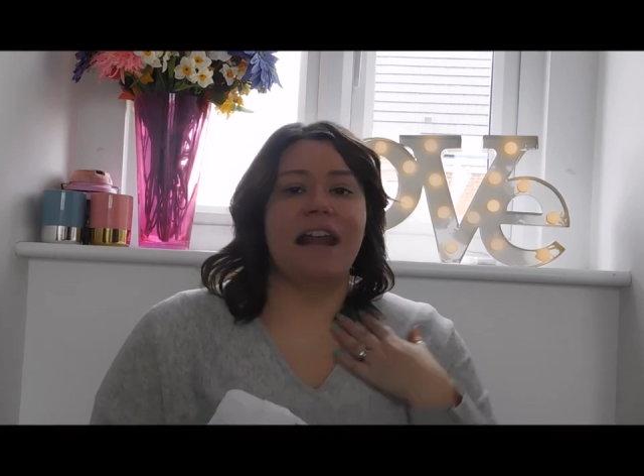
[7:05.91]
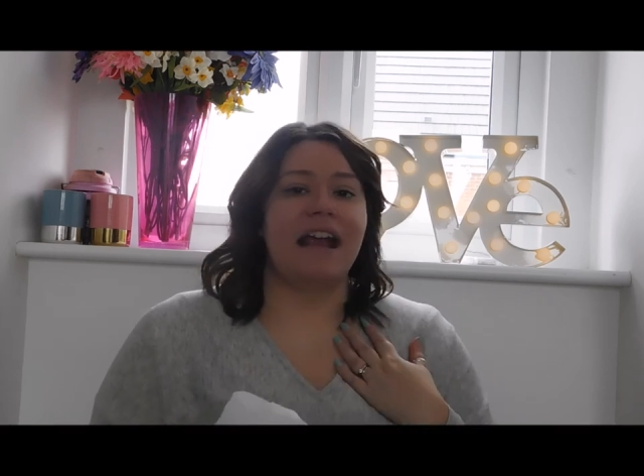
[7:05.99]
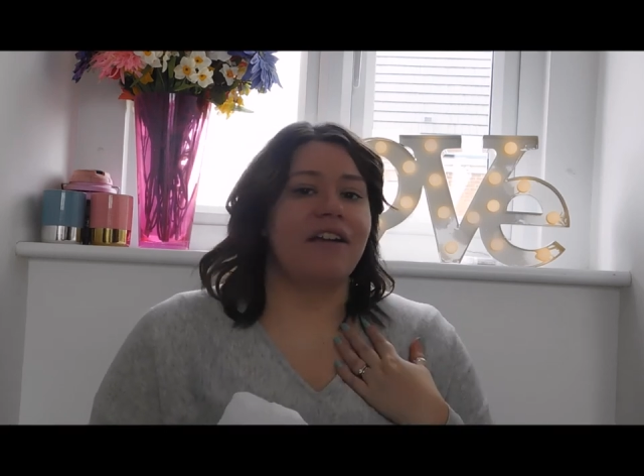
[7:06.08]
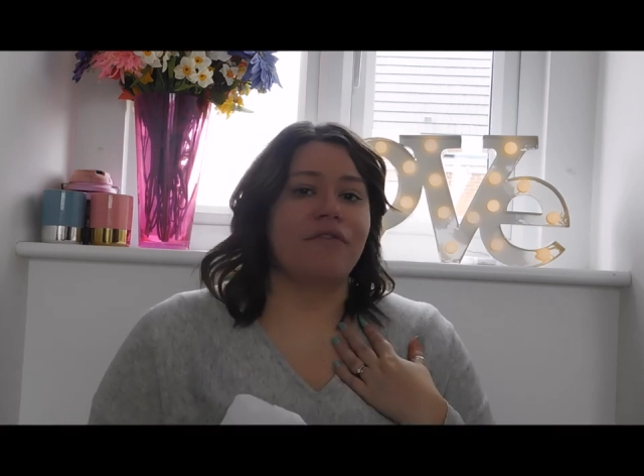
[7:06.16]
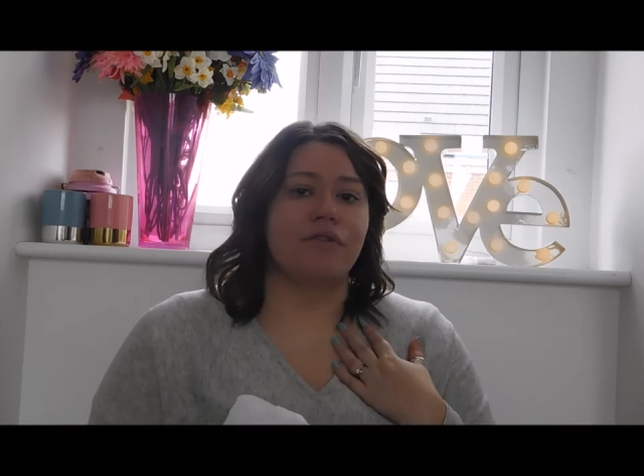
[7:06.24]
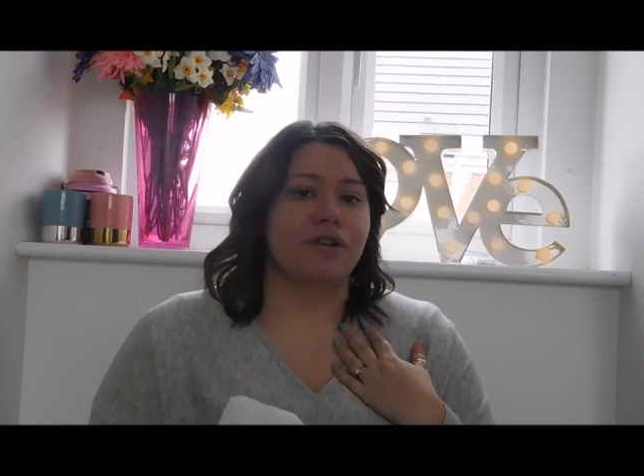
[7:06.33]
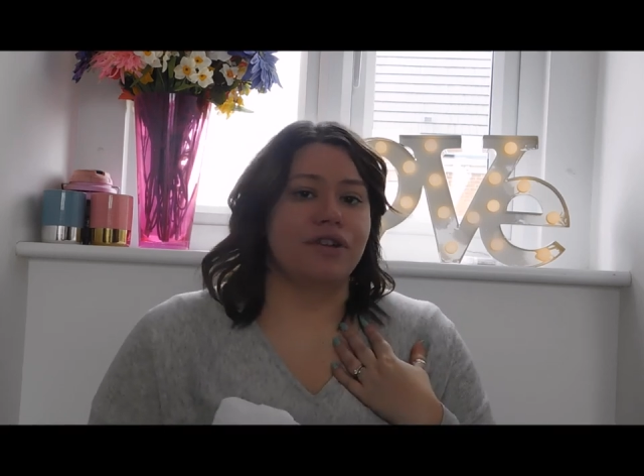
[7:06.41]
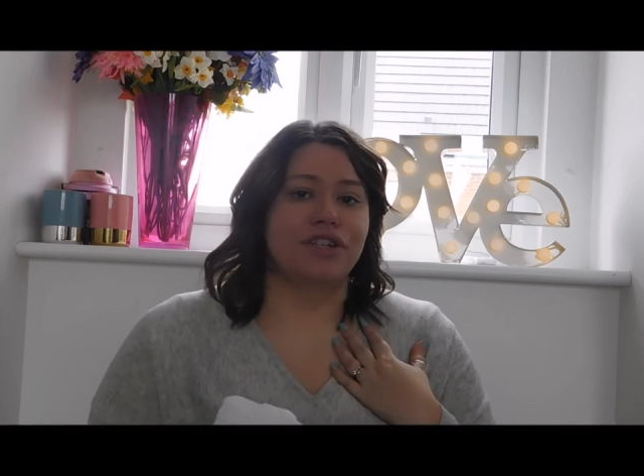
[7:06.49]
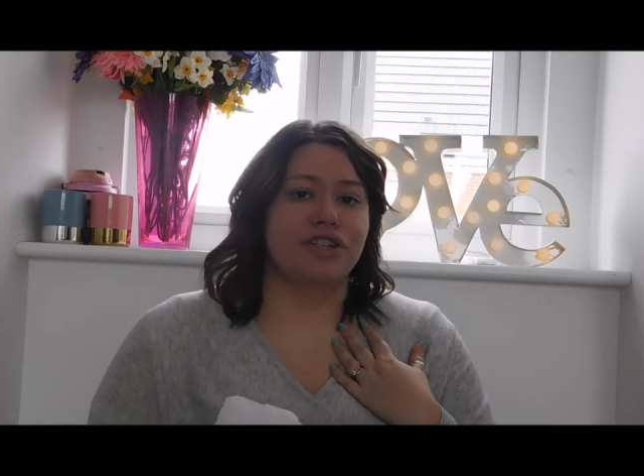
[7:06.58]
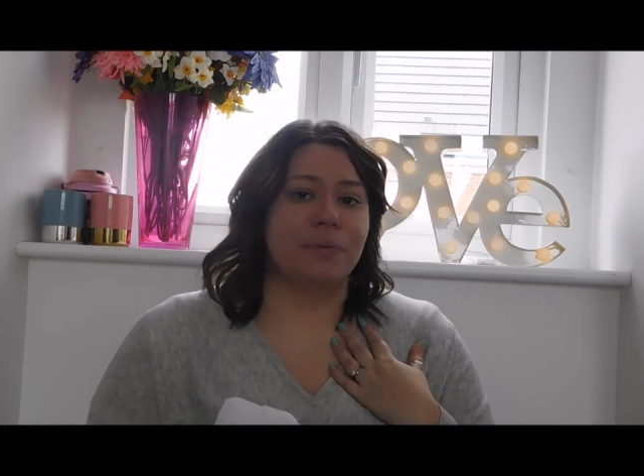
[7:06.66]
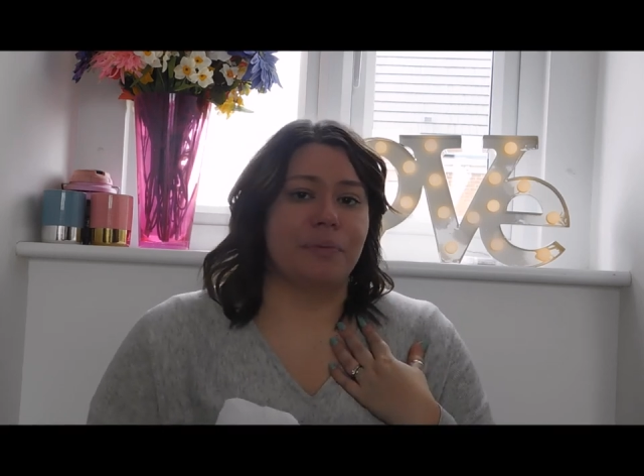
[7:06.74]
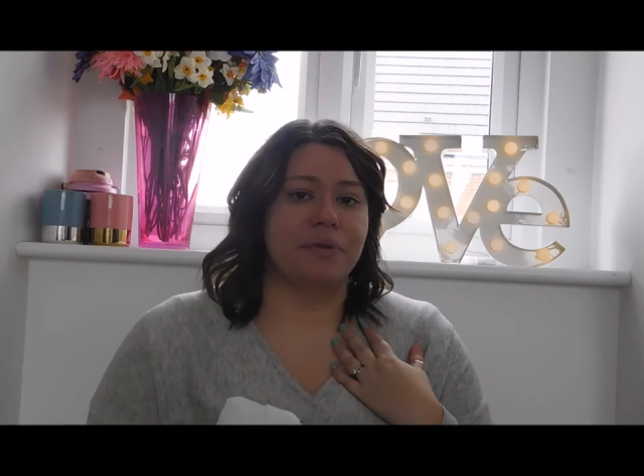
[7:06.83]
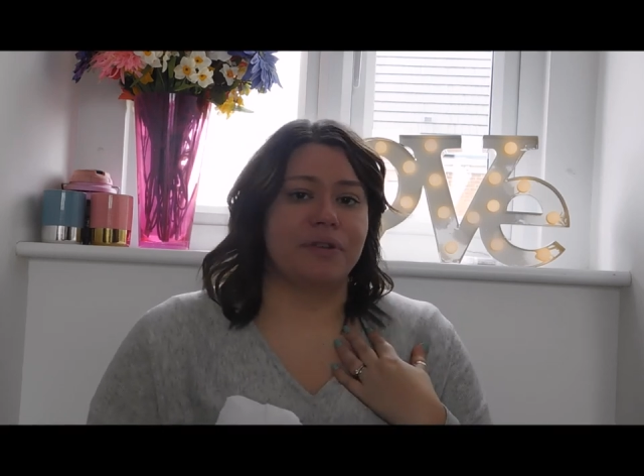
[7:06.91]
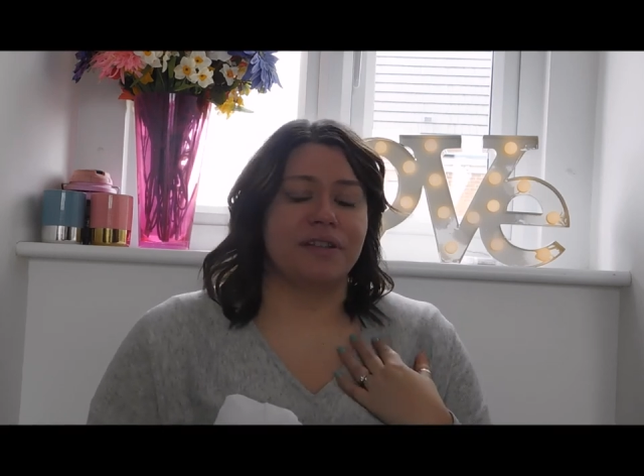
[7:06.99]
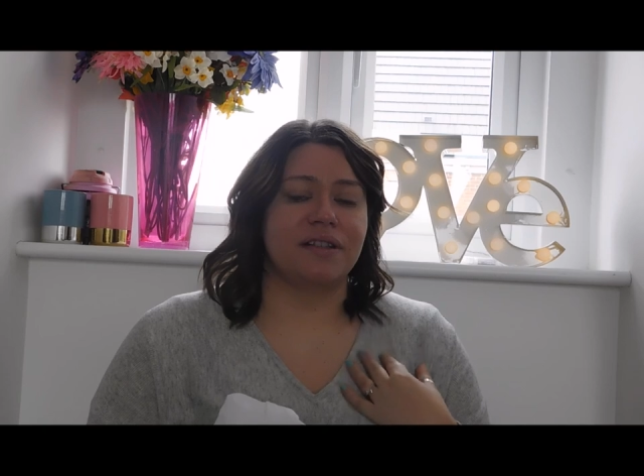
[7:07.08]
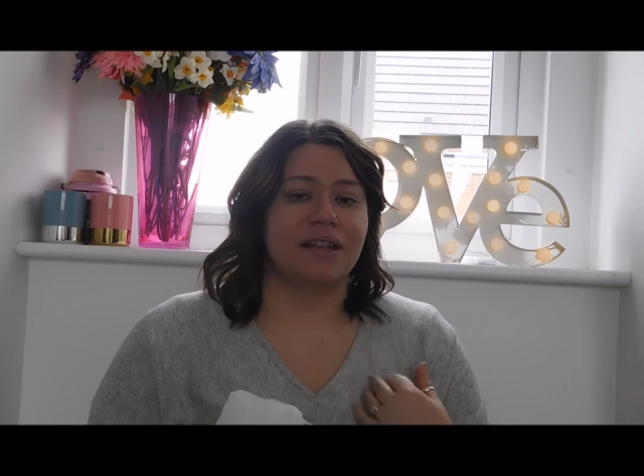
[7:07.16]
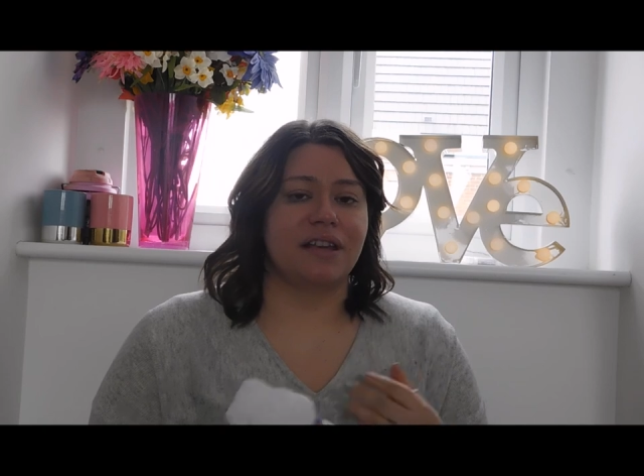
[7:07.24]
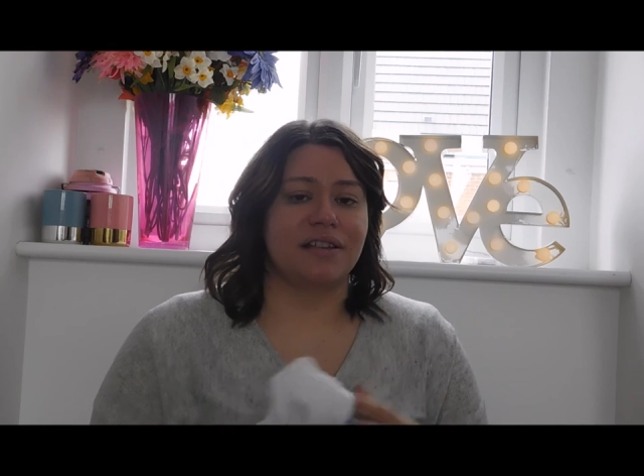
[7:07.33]
layer on under jumpers
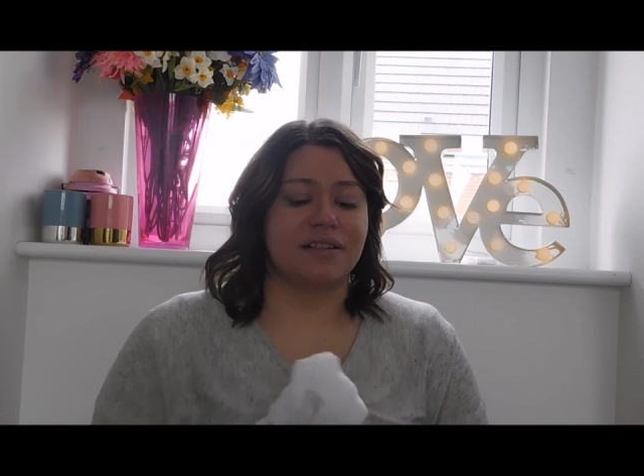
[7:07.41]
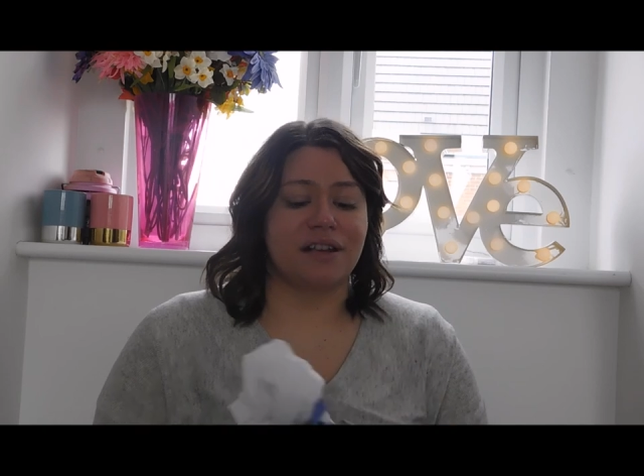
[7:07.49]
and things.